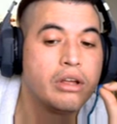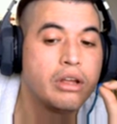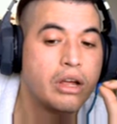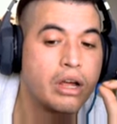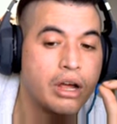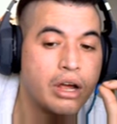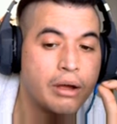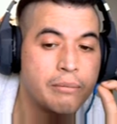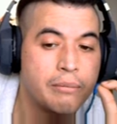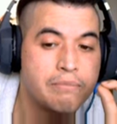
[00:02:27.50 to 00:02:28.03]

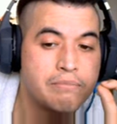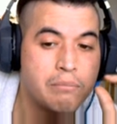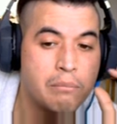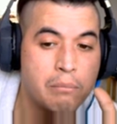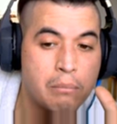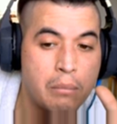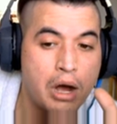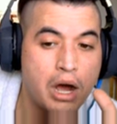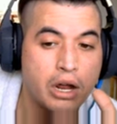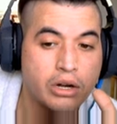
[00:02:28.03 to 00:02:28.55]
uh,
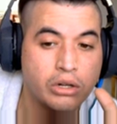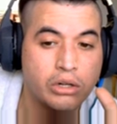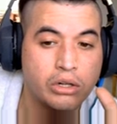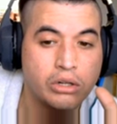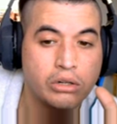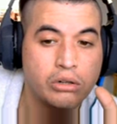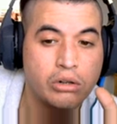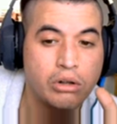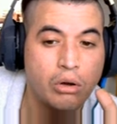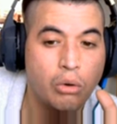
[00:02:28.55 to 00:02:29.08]

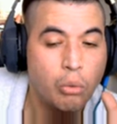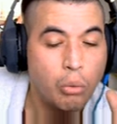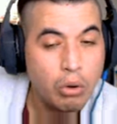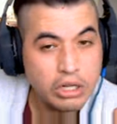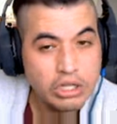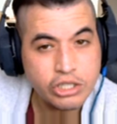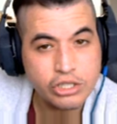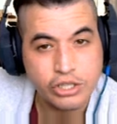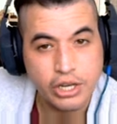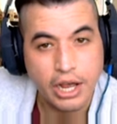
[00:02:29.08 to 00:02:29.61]
model
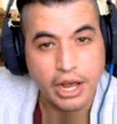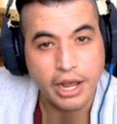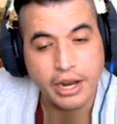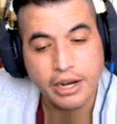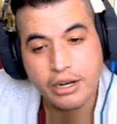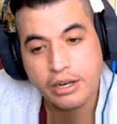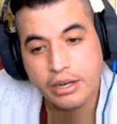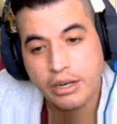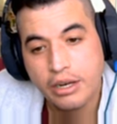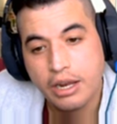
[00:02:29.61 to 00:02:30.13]
one
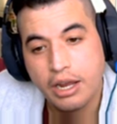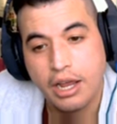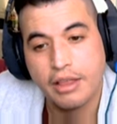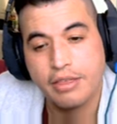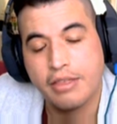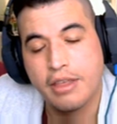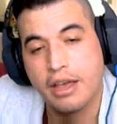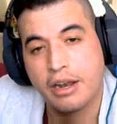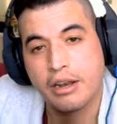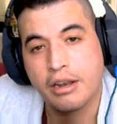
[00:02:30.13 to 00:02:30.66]
side and
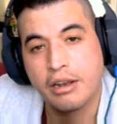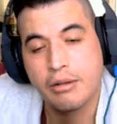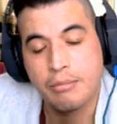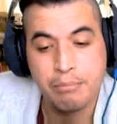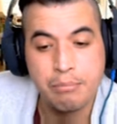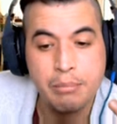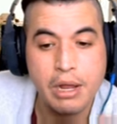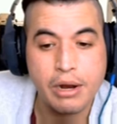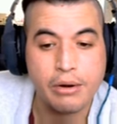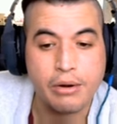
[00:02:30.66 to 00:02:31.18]
then
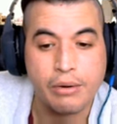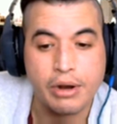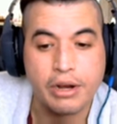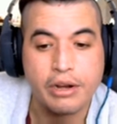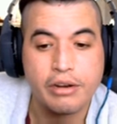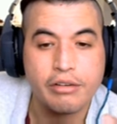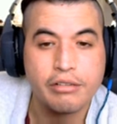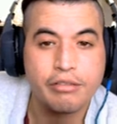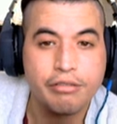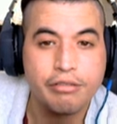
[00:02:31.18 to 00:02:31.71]
mirror
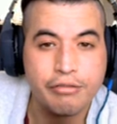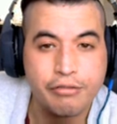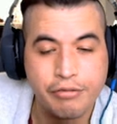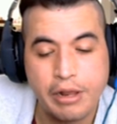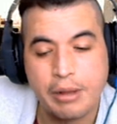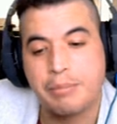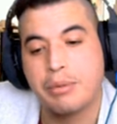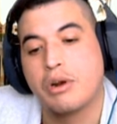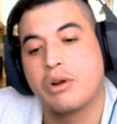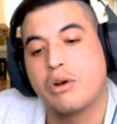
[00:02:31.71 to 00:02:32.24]
it,
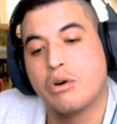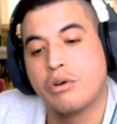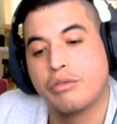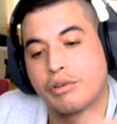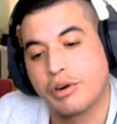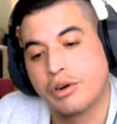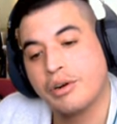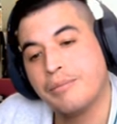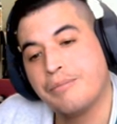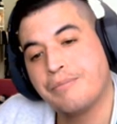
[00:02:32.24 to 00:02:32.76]
flip it
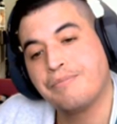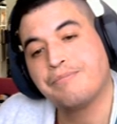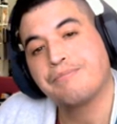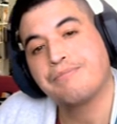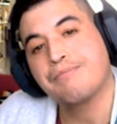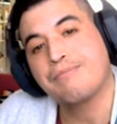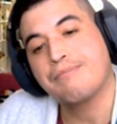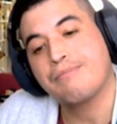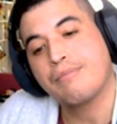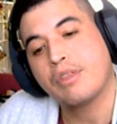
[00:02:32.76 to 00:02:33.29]
over,
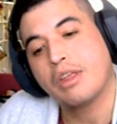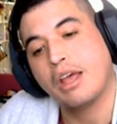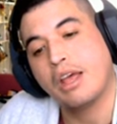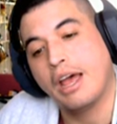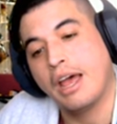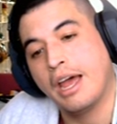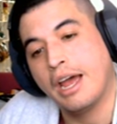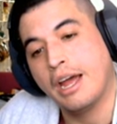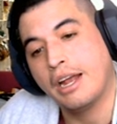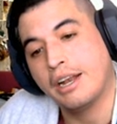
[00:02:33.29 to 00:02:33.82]

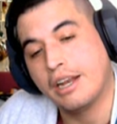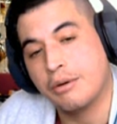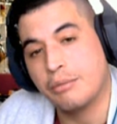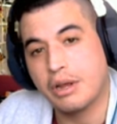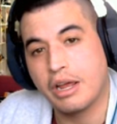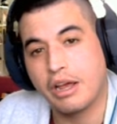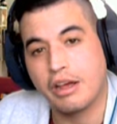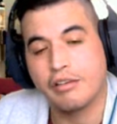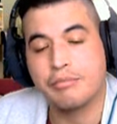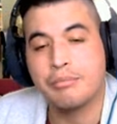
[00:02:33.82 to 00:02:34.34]
and then we
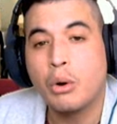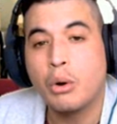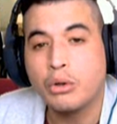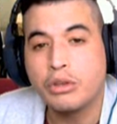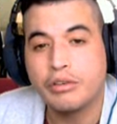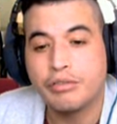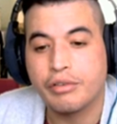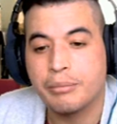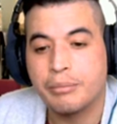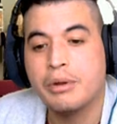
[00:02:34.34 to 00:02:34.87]
have both
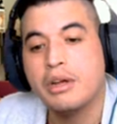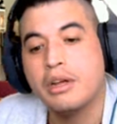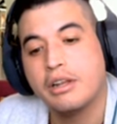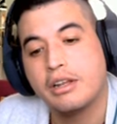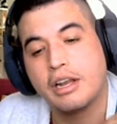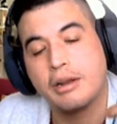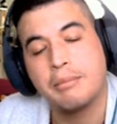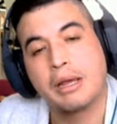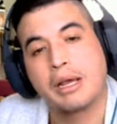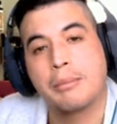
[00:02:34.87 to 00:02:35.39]
of them,
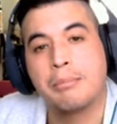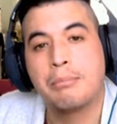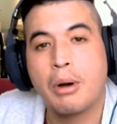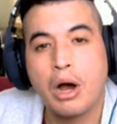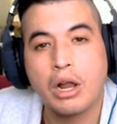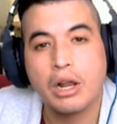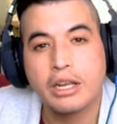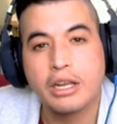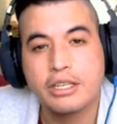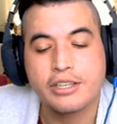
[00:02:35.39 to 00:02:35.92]
then make a
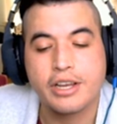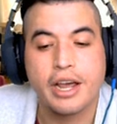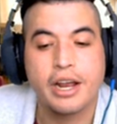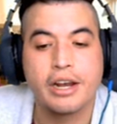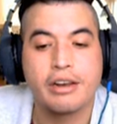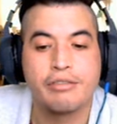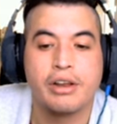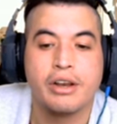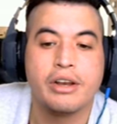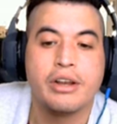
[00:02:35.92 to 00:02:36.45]
ball inside
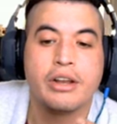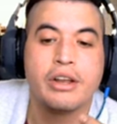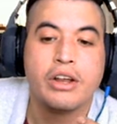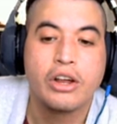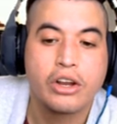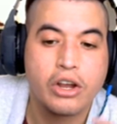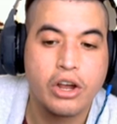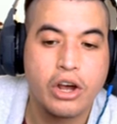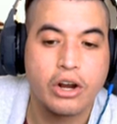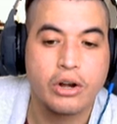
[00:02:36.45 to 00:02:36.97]
of it,
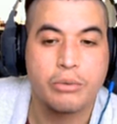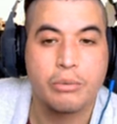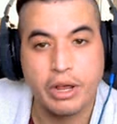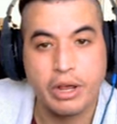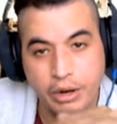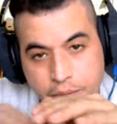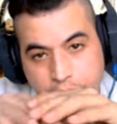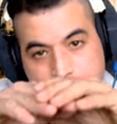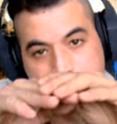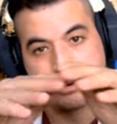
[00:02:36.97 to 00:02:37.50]
cut
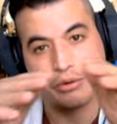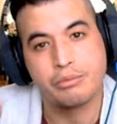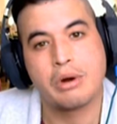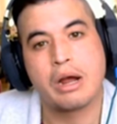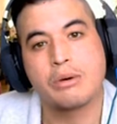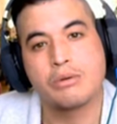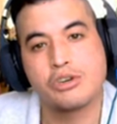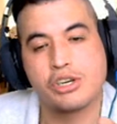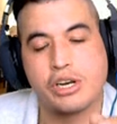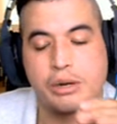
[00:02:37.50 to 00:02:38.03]
away where the
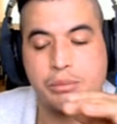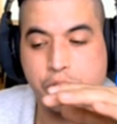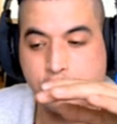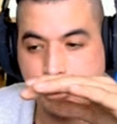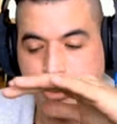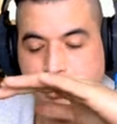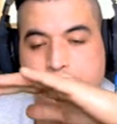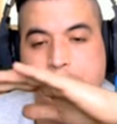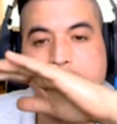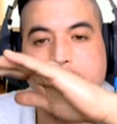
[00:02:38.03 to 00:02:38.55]
round shape
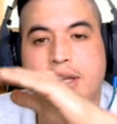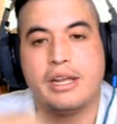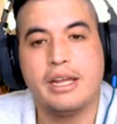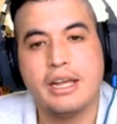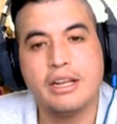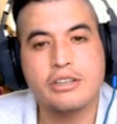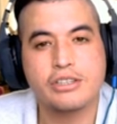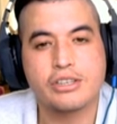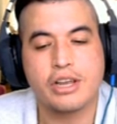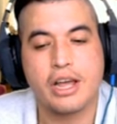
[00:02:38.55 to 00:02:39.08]
should be
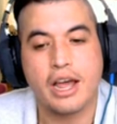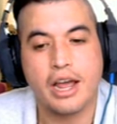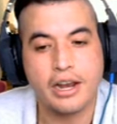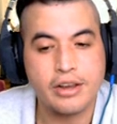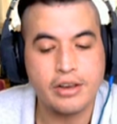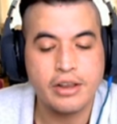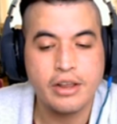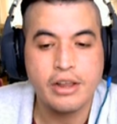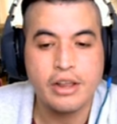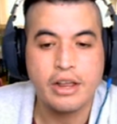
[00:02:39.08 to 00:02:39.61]
inside,